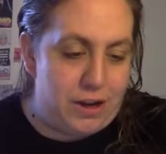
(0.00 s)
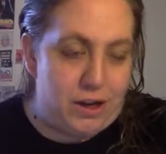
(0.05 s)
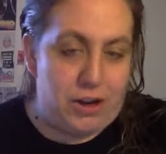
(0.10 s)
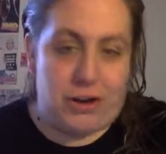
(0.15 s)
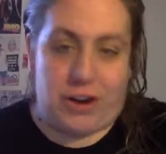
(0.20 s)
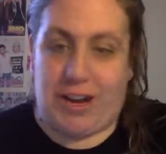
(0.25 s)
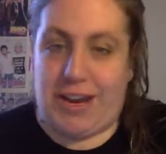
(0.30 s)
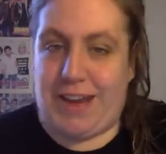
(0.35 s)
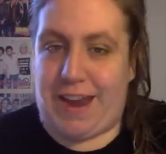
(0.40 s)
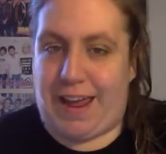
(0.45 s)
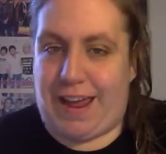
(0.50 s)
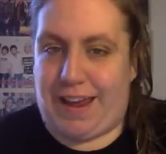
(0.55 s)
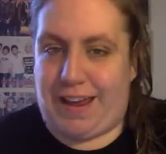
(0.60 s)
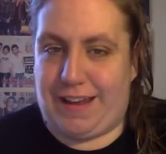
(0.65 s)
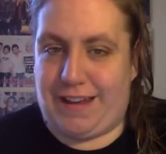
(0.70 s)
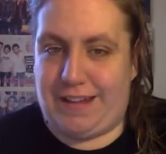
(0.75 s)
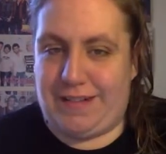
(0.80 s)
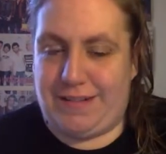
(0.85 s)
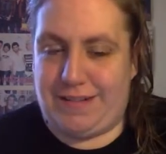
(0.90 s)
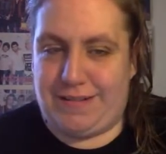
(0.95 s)
Green
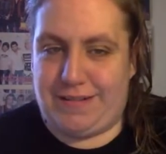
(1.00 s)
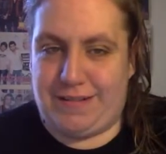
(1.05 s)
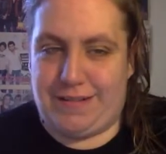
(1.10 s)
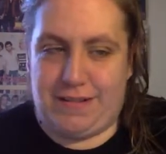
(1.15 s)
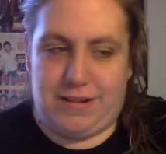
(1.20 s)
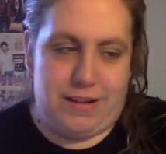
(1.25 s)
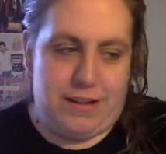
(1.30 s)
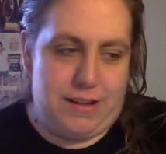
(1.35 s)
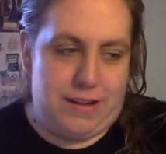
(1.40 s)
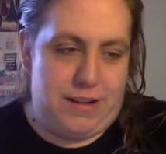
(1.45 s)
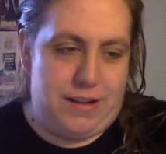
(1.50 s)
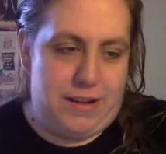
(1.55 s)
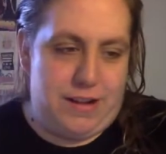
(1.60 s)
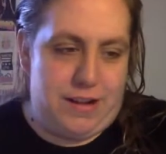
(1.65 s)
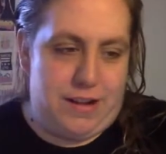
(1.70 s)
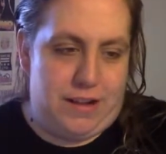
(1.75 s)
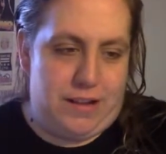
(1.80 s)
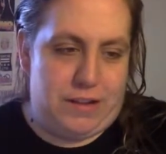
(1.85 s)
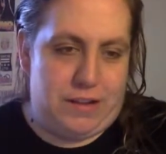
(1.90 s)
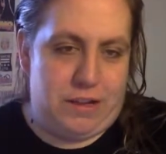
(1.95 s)
Day.
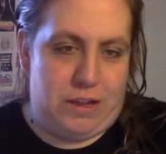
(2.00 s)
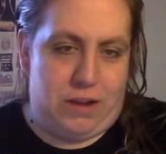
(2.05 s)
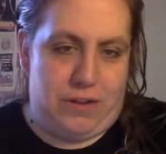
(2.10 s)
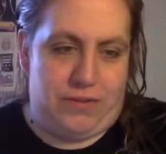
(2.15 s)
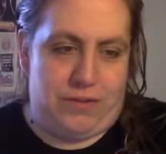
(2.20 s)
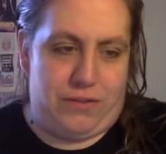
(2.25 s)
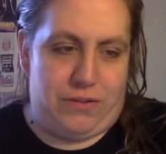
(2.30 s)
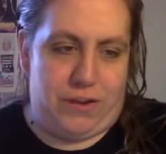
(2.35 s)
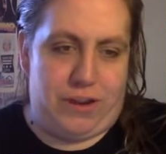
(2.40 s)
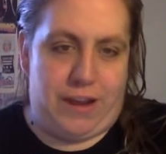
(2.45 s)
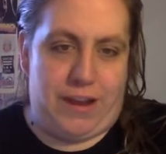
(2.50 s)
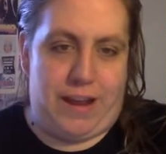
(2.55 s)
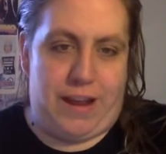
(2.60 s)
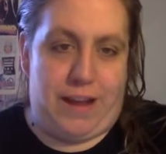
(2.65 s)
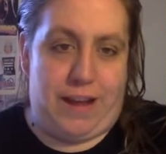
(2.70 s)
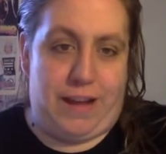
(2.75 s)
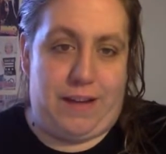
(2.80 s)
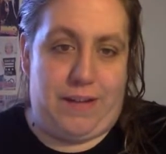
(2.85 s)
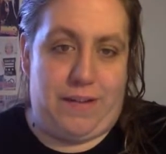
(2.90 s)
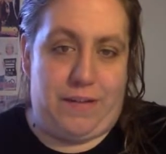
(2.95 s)
Love Green
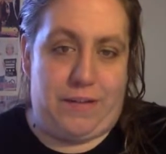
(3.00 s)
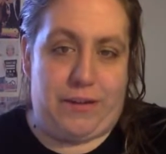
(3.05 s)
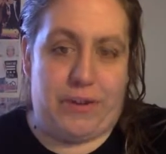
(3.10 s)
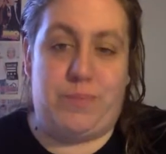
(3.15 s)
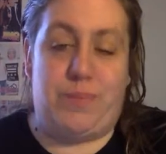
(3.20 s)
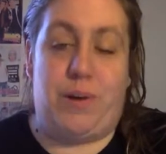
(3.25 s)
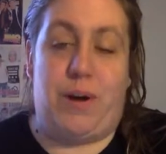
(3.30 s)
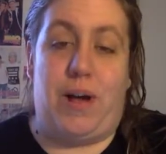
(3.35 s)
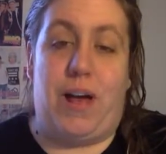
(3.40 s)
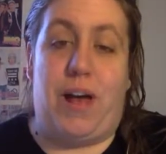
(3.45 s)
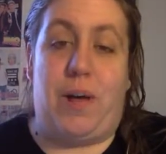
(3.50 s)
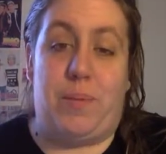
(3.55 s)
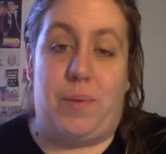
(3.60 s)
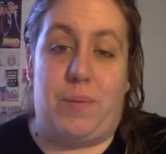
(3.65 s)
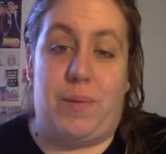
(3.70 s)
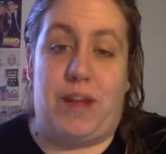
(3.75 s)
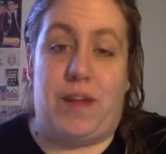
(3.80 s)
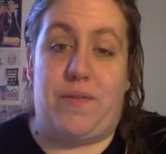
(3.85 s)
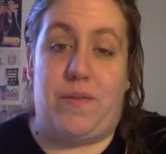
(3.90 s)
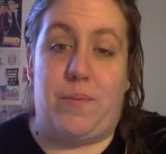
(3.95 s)
Day. First
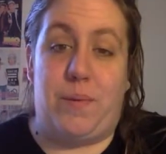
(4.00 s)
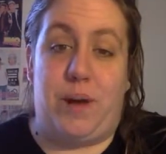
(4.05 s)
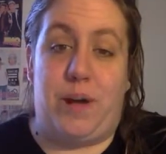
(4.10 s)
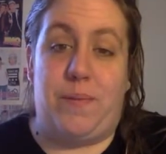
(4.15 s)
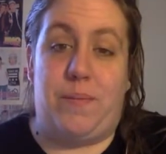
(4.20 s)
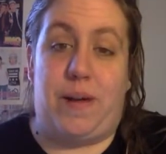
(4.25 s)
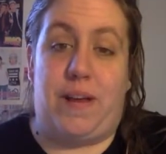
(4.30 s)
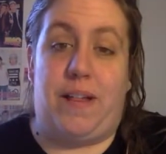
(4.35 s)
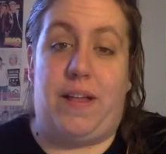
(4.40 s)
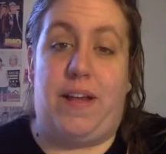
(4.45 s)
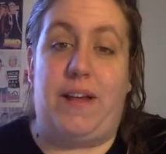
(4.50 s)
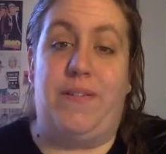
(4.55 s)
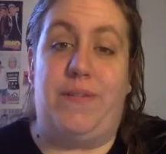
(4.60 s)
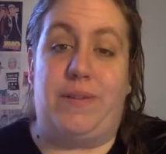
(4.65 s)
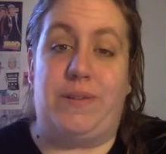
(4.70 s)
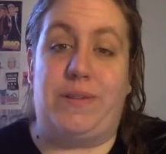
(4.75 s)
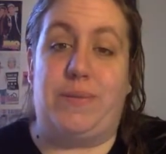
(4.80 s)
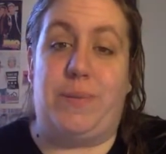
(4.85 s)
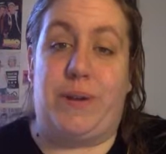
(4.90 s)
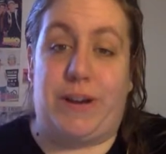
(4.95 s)
album I ever bought in my
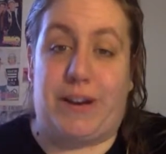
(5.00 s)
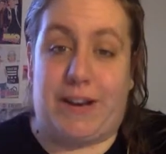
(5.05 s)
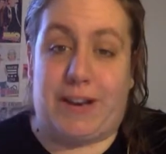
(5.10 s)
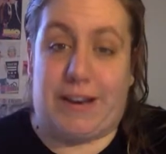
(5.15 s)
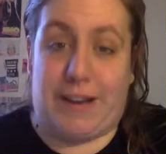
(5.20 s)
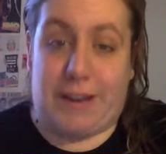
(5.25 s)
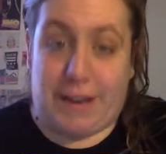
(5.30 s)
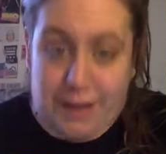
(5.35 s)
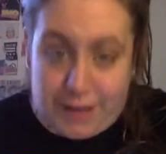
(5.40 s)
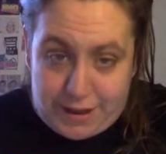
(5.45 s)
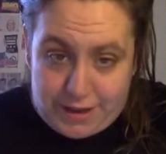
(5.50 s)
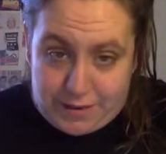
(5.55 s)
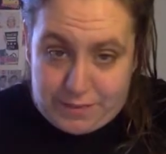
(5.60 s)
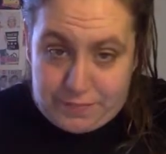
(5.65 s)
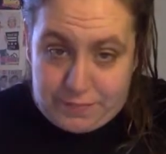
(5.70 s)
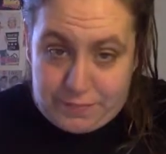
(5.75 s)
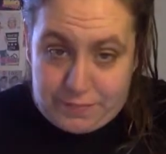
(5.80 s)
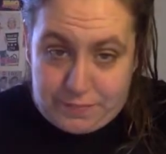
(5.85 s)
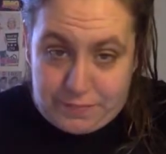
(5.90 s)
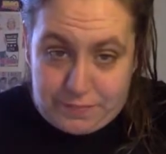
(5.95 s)
life was American Idiot.
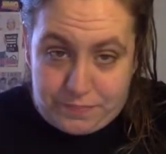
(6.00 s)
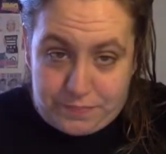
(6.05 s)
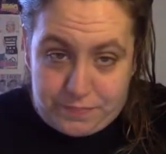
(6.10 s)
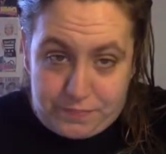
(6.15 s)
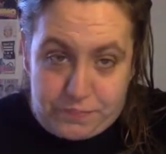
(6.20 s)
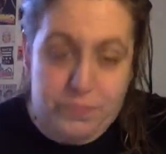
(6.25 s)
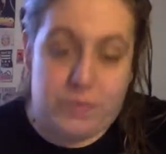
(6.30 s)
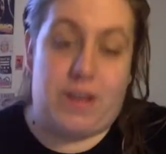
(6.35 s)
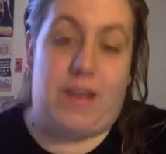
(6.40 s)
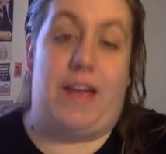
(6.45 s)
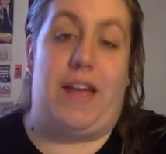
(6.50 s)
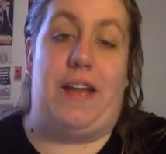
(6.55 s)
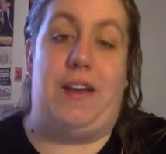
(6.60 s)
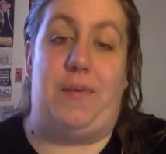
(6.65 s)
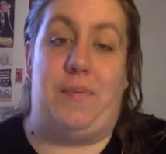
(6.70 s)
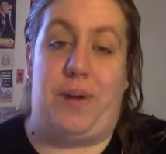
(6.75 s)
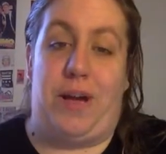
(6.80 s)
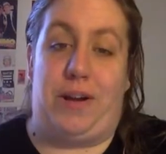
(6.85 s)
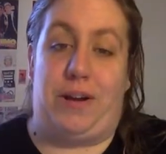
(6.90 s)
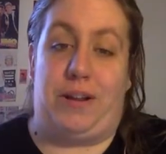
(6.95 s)
I had
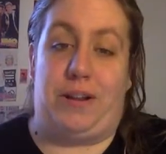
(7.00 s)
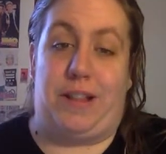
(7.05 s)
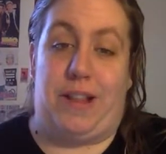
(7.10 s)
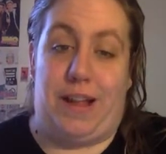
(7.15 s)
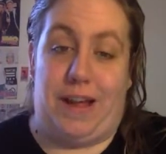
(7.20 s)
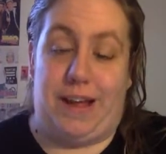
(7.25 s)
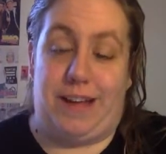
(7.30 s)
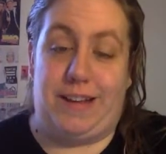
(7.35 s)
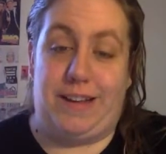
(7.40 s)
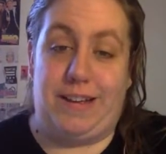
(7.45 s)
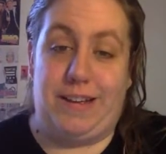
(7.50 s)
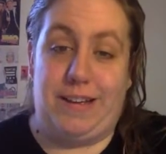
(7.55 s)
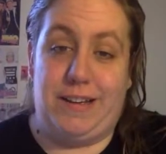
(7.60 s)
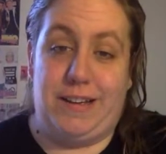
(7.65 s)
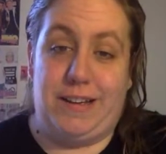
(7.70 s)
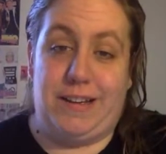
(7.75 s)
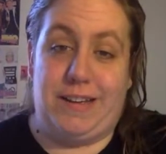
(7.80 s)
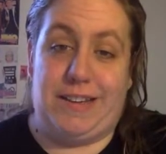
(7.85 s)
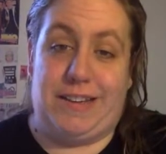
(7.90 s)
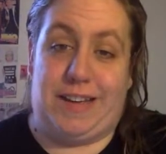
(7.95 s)
to buy it online
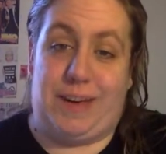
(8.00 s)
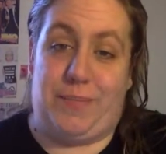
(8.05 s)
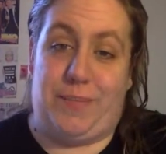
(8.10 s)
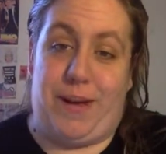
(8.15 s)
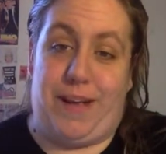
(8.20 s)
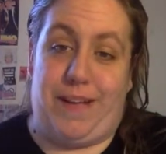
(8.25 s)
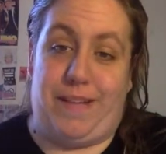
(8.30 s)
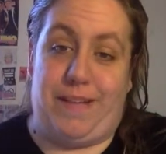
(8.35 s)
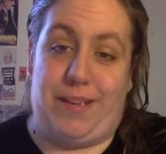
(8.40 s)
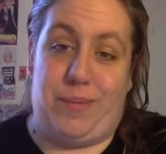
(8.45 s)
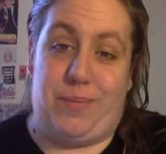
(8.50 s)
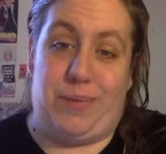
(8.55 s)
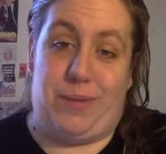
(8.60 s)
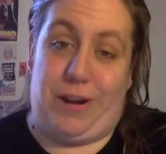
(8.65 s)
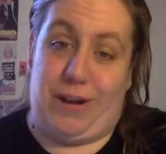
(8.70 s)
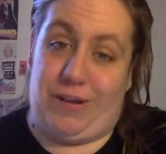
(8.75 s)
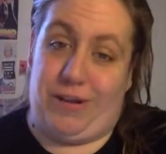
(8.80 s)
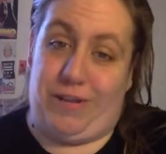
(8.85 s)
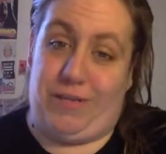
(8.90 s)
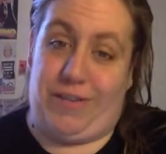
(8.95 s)
to get past the
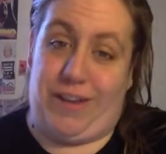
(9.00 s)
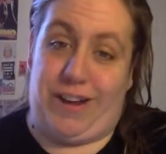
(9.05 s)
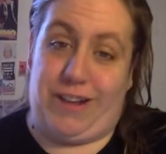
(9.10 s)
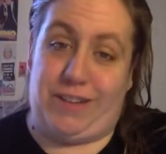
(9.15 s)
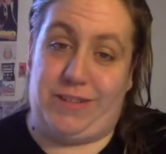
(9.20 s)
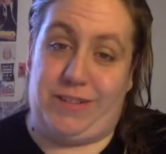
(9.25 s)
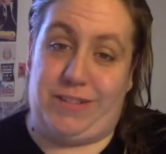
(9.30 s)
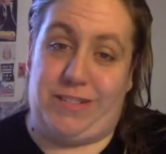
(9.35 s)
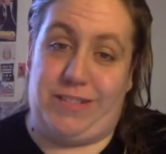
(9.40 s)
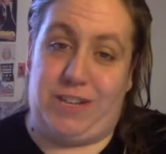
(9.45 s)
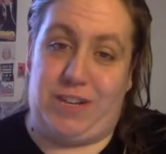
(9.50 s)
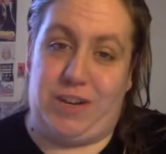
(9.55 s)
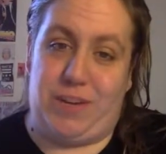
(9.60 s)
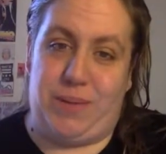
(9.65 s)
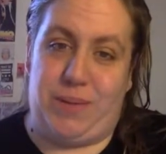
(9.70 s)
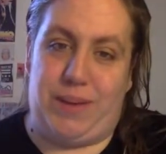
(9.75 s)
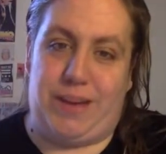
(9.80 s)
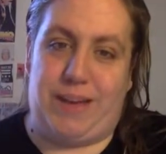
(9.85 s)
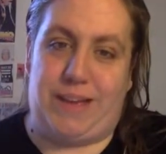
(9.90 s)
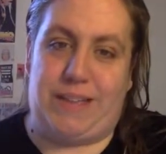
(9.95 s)
parental advisory sticker
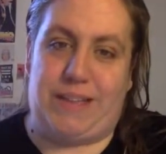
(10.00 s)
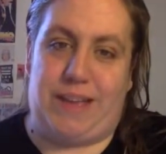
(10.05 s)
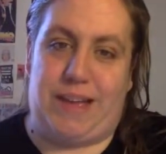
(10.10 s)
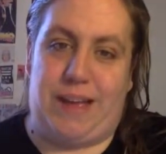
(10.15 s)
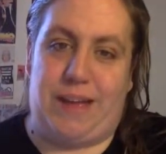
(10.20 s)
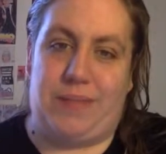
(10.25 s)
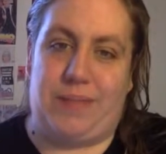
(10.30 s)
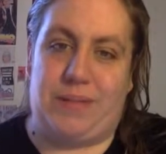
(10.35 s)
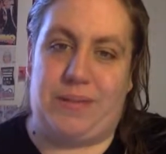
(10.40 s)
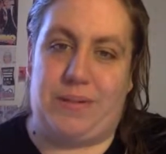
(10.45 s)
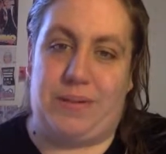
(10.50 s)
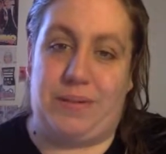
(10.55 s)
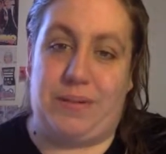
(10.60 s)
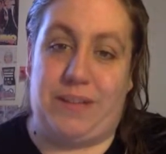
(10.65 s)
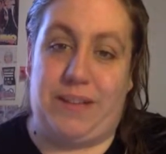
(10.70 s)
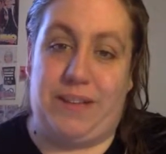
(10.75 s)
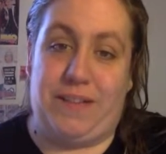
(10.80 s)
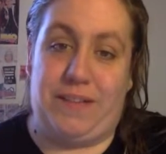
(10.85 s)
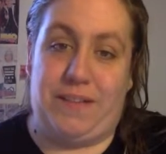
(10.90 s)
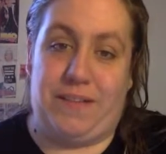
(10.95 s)
because I was
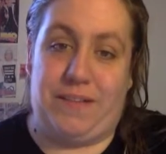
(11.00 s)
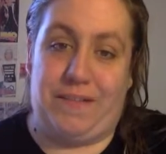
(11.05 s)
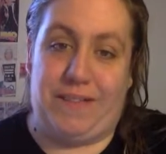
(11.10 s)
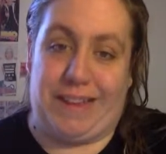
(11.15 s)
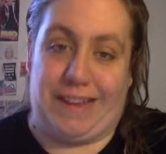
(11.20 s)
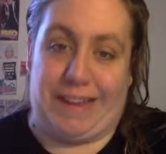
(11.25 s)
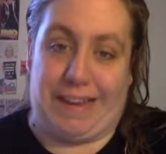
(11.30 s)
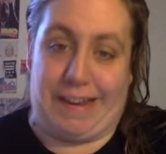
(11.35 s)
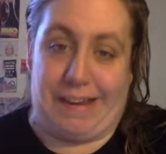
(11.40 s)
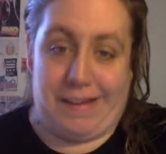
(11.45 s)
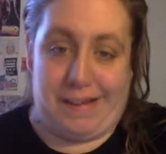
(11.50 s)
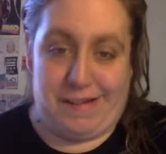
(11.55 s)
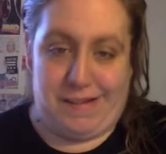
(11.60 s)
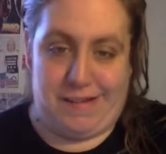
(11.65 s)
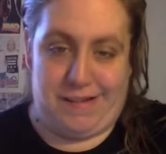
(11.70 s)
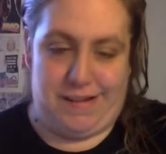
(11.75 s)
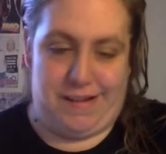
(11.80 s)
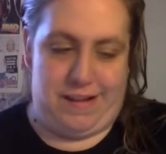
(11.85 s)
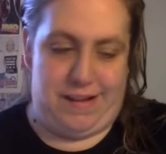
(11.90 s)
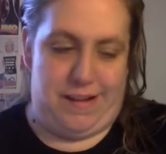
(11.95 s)
only 15.
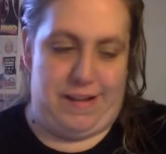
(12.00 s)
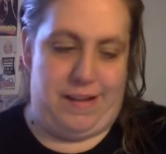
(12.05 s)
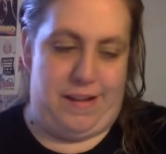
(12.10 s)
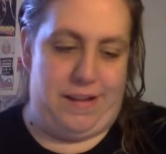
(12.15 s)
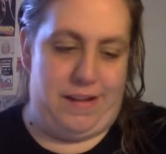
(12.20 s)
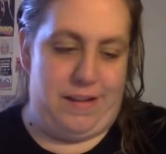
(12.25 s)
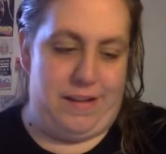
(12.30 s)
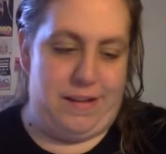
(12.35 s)
I've